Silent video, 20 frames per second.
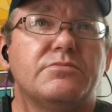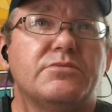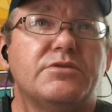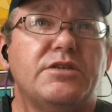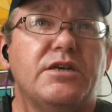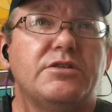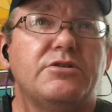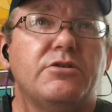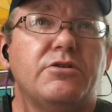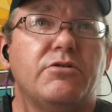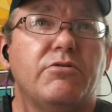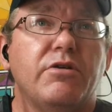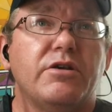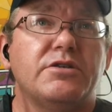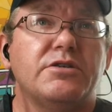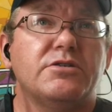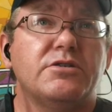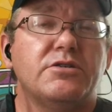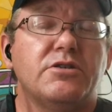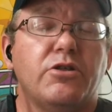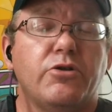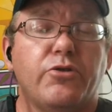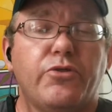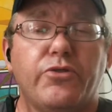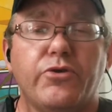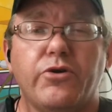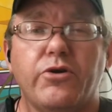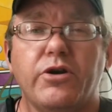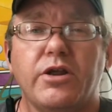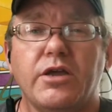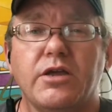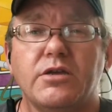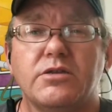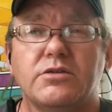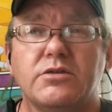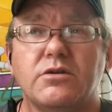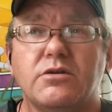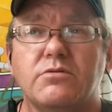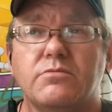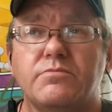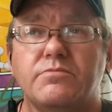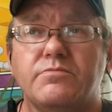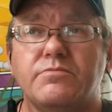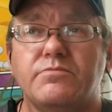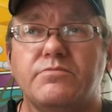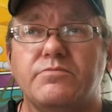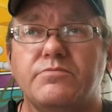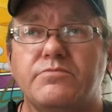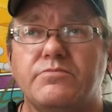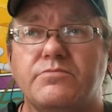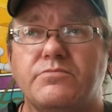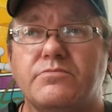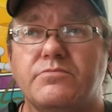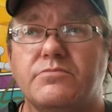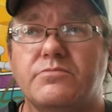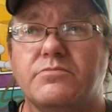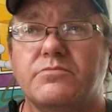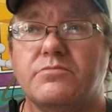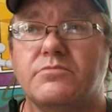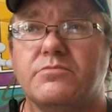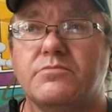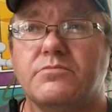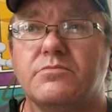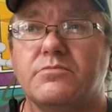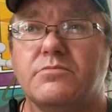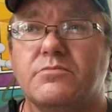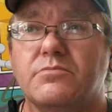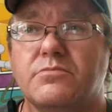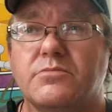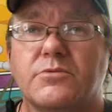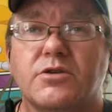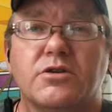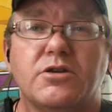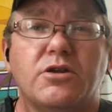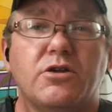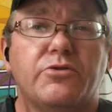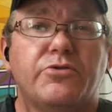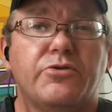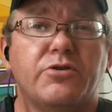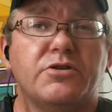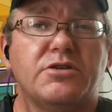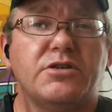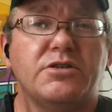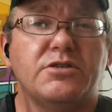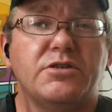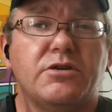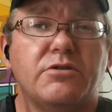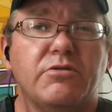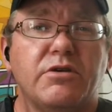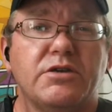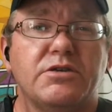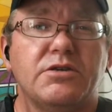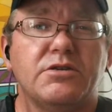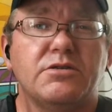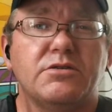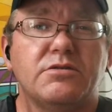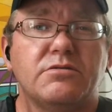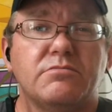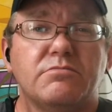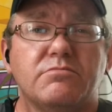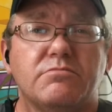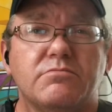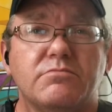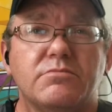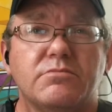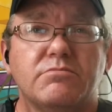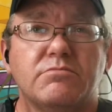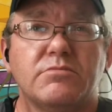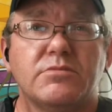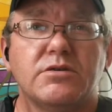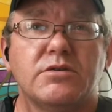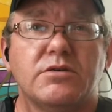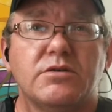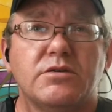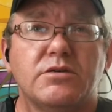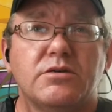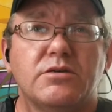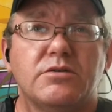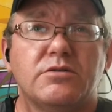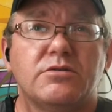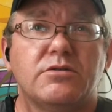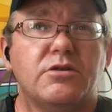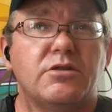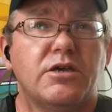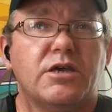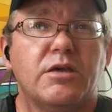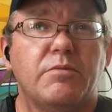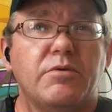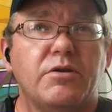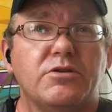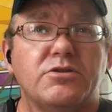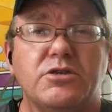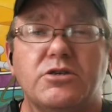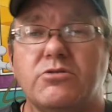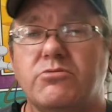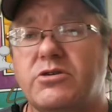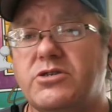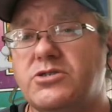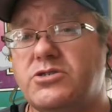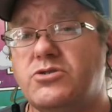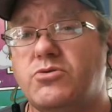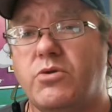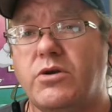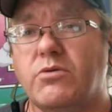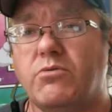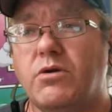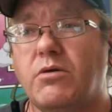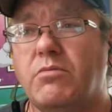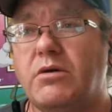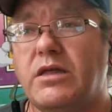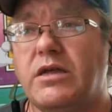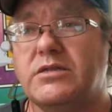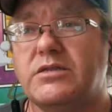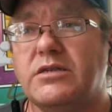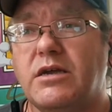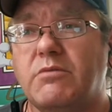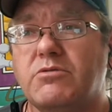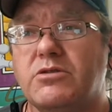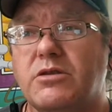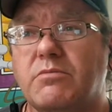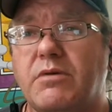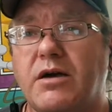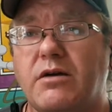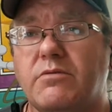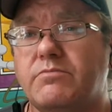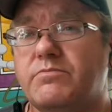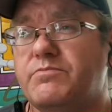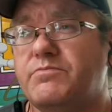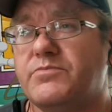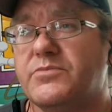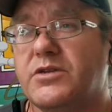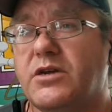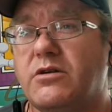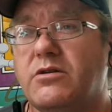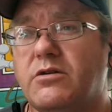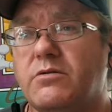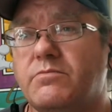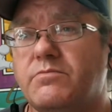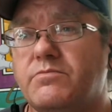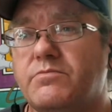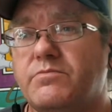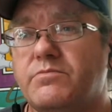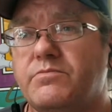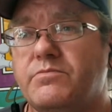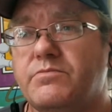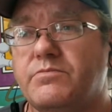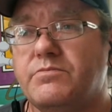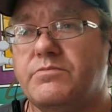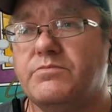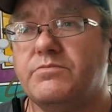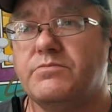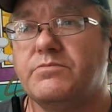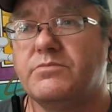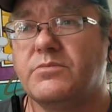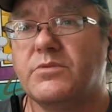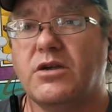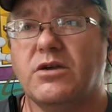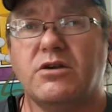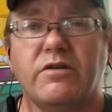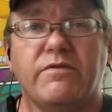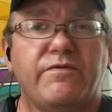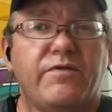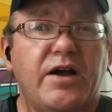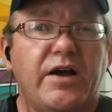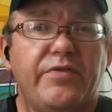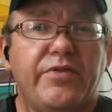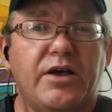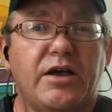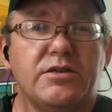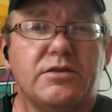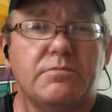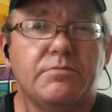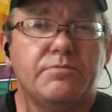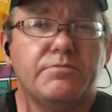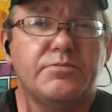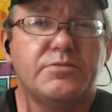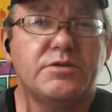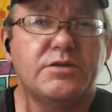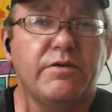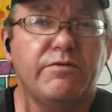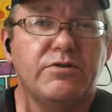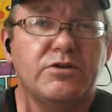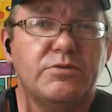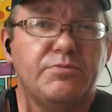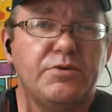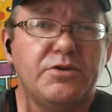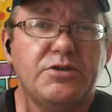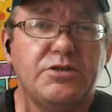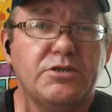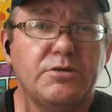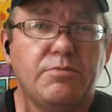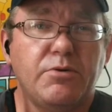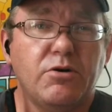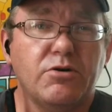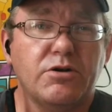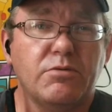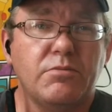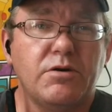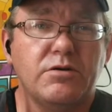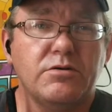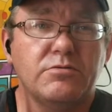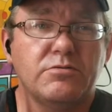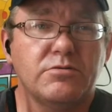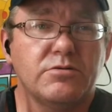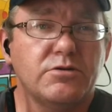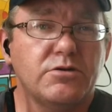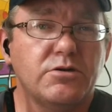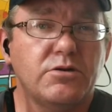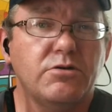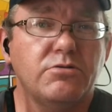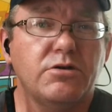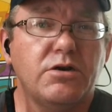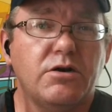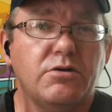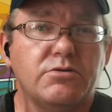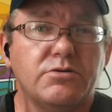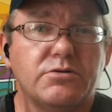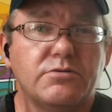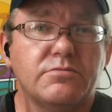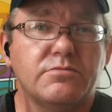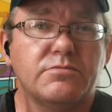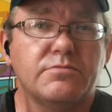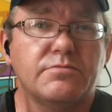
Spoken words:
10 generations another 30, so looking at 13 generations. So they could be on generation 21 by that time with about, I don't know, a good 5,000 different species of Pokemon. Who knows?